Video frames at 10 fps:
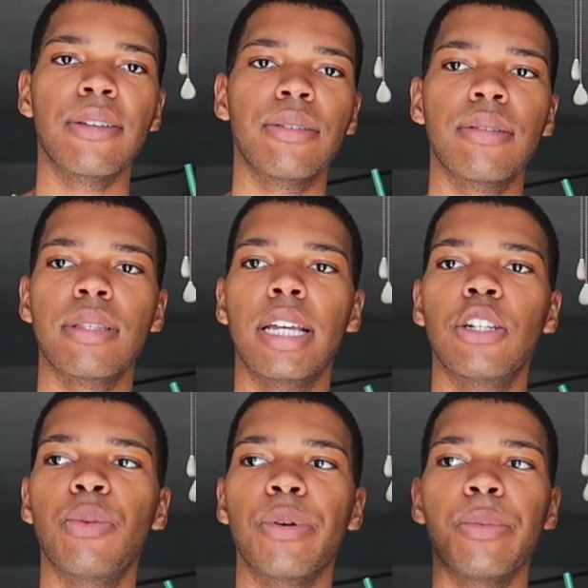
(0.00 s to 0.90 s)
so it's like
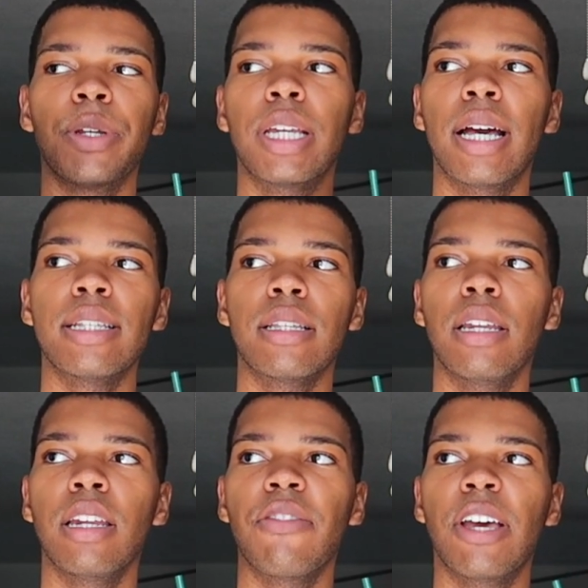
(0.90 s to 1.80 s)
no point in putting ice in
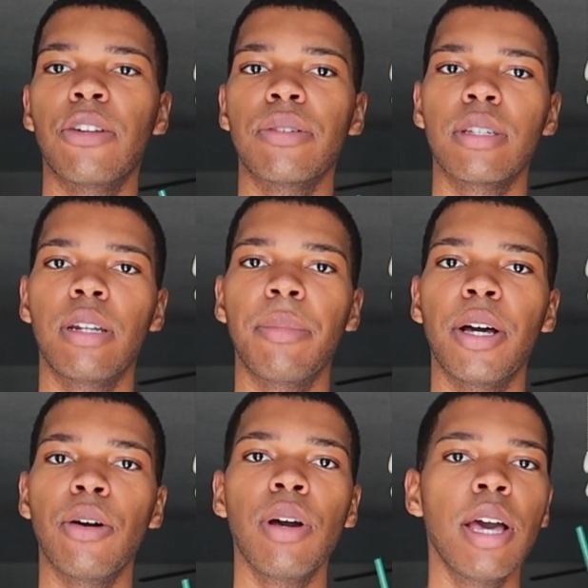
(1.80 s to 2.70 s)
it if I know it's gonna
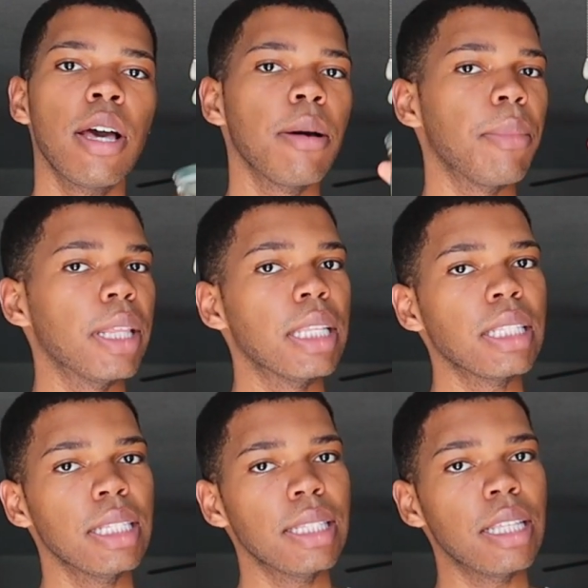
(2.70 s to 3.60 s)
melt. But this
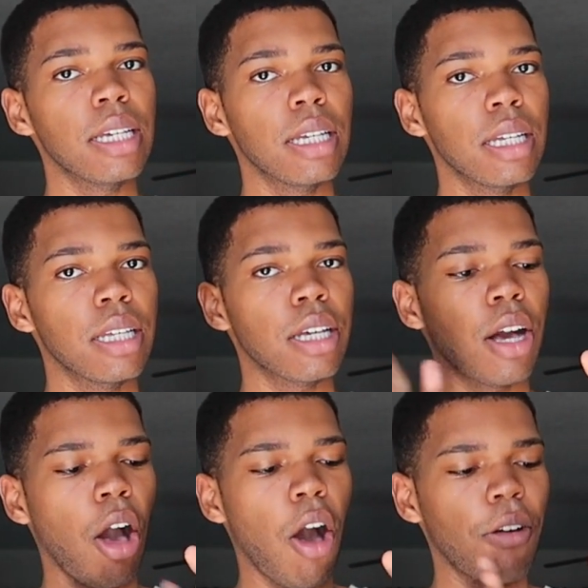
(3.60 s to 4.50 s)
is the
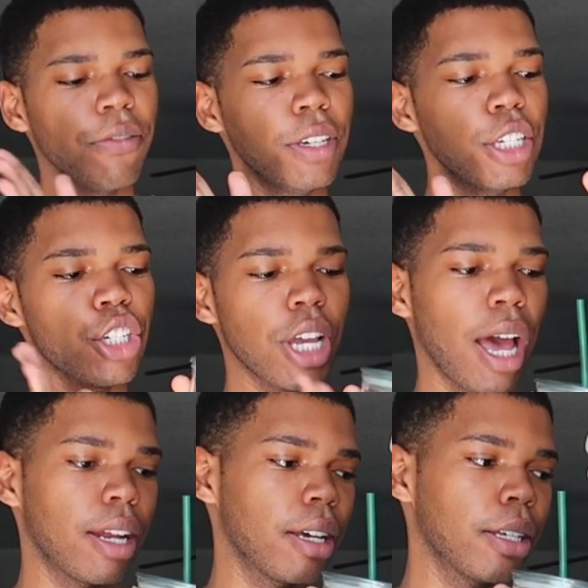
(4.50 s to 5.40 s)
coffee
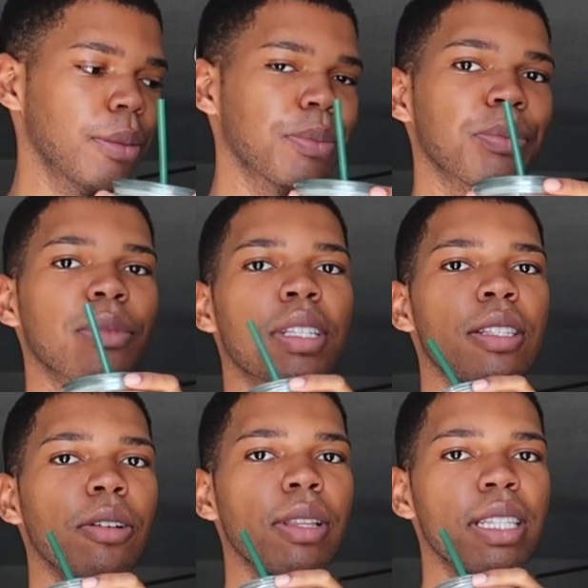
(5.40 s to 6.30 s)
chata,
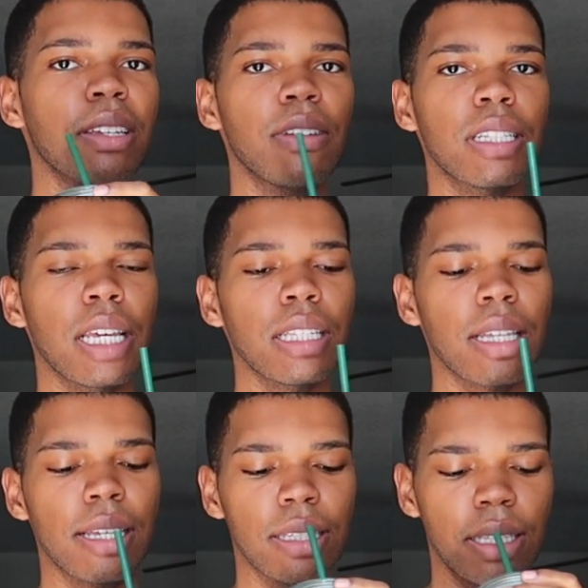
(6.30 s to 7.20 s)
so let's give it a taste
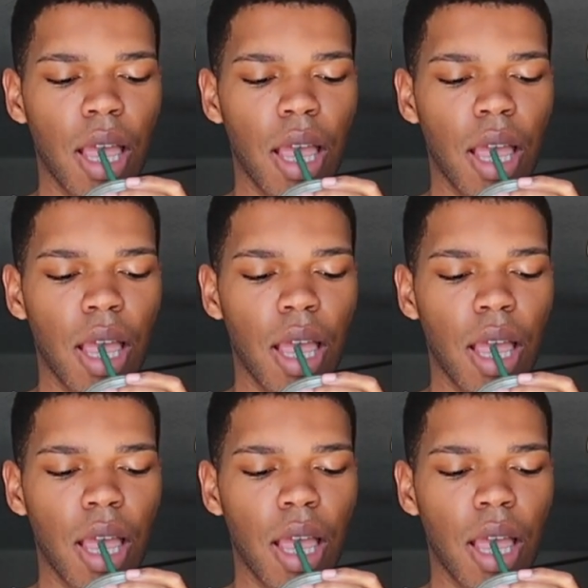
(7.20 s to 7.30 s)
test.